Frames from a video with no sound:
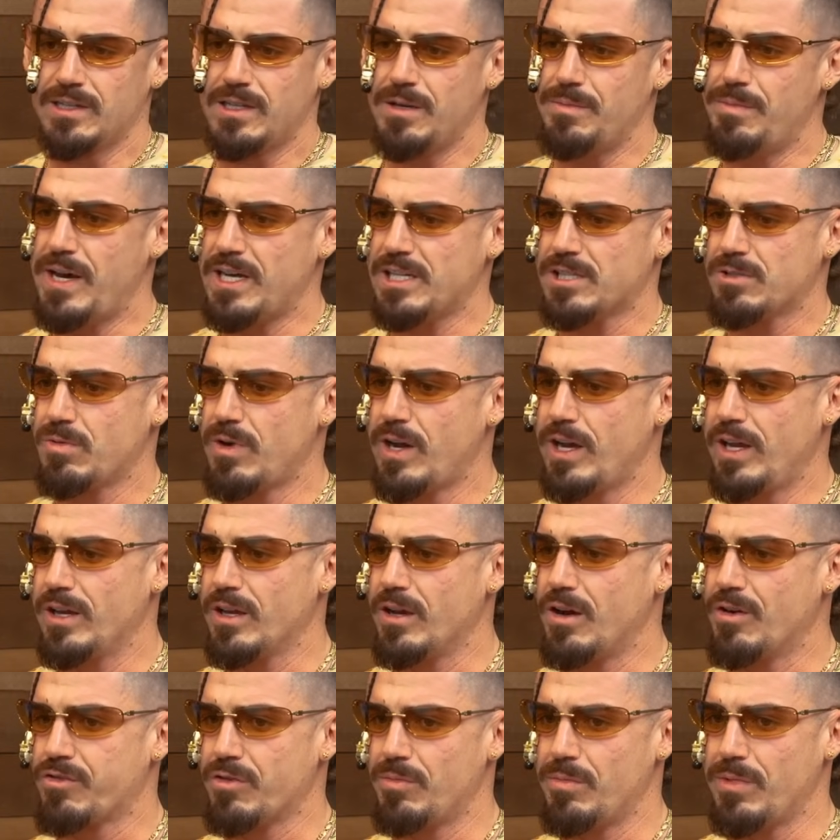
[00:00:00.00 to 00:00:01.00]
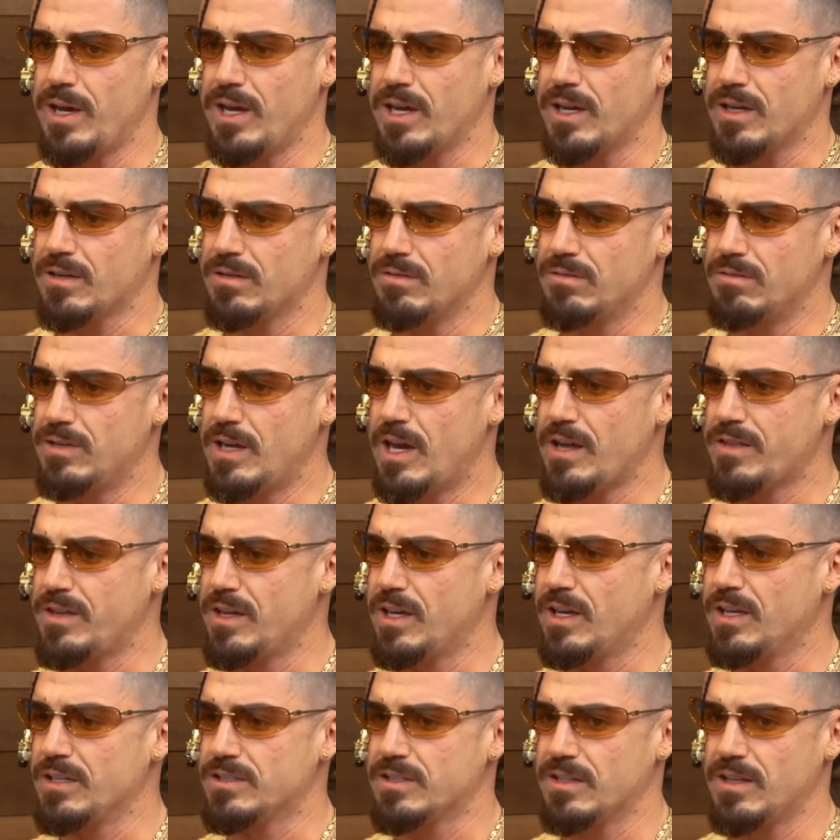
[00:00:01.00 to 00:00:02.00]
the best way to go from like
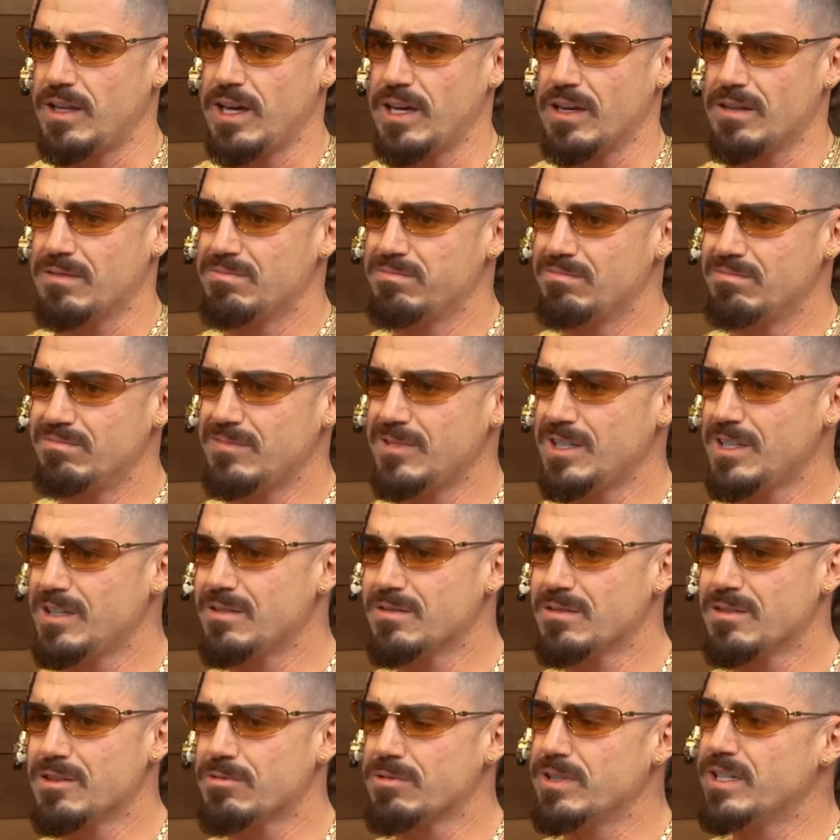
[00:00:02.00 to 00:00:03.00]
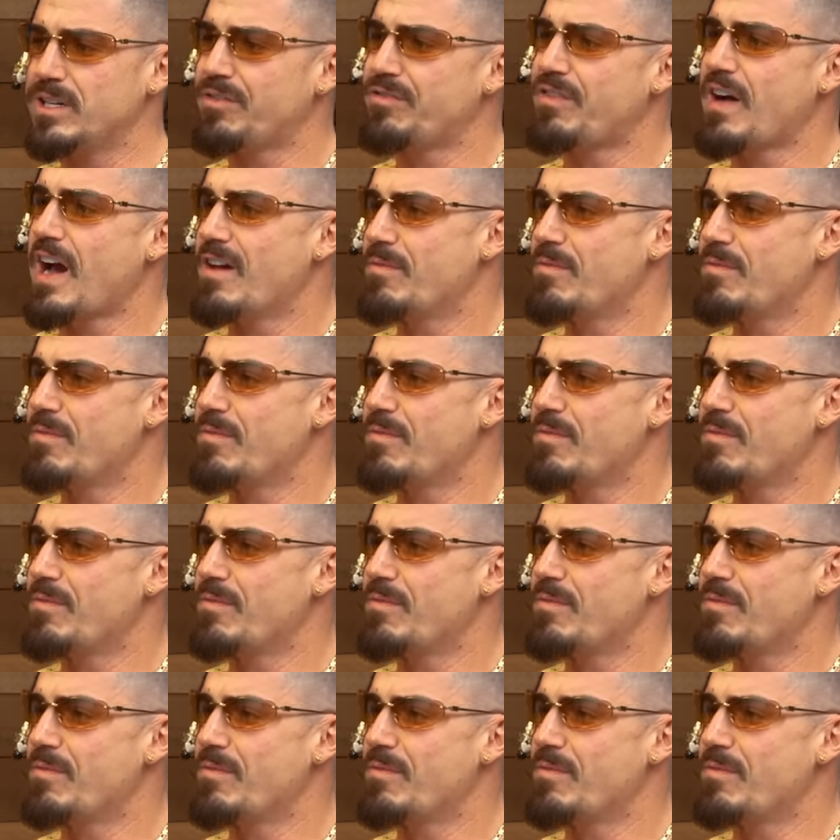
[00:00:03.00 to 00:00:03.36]
nothing to like, $3 to